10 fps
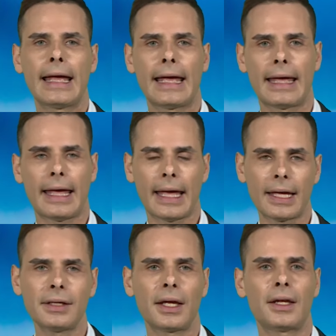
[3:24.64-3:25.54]

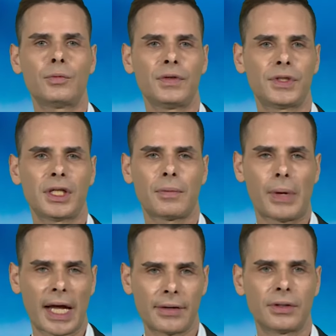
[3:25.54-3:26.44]
ahead, and we've seen a
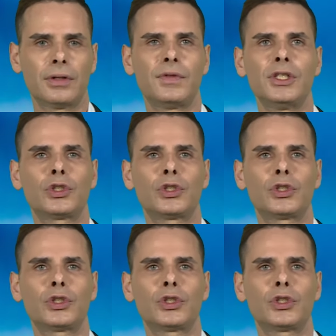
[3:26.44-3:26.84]
pattern of these